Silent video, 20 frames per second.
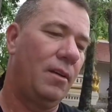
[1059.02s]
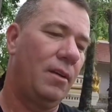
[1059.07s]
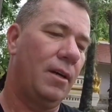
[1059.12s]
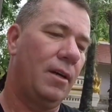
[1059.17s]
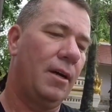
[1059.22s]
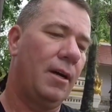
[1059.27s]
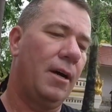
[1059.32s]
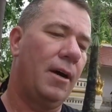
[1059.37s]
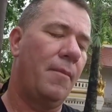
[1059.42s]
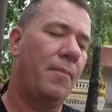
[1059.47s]

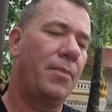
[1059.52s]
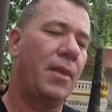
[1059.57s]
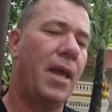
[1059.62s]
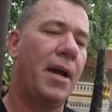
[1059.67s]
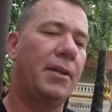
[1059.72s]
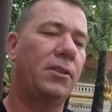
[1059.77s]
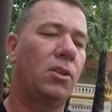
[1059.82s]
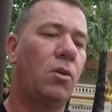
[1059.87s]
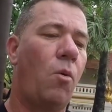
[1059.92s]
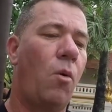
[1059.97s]

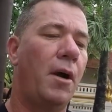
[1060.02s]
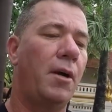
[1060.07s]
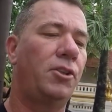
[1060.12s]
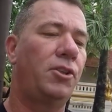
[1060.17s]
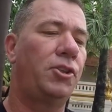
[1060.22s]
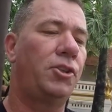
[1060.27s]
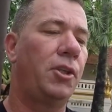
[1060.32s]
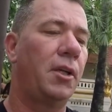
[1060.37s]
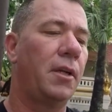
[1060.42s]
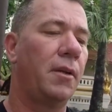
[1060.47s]
Next
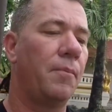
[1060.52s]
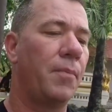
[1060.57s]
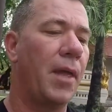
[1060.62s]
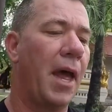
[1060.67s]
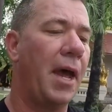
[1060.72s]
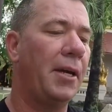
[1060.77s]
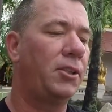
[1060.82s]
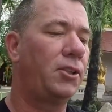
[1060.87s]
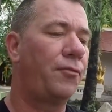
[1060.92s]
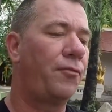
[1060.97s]
question,
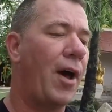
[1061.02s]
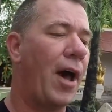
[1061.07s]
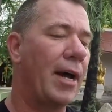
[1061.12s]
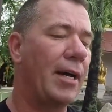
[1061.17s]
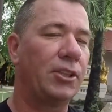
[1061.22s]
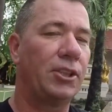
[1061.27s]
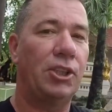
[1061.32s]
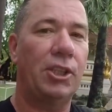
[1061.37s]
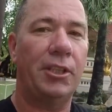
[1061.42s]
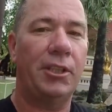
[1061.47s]

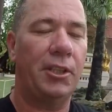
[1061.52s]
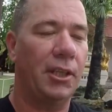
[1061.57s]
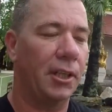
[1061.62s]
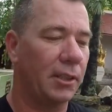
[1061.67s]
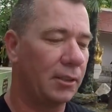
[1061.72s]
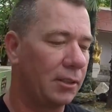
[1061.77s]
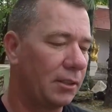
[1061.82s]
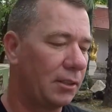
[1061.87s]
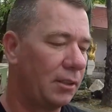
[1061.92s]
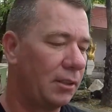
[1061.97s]
HVAC
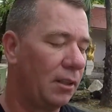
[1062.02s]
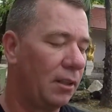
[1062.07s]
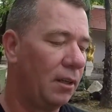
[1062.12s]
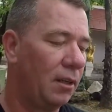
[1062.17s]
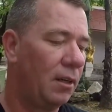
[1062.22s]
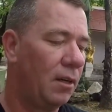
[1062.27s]
Genius.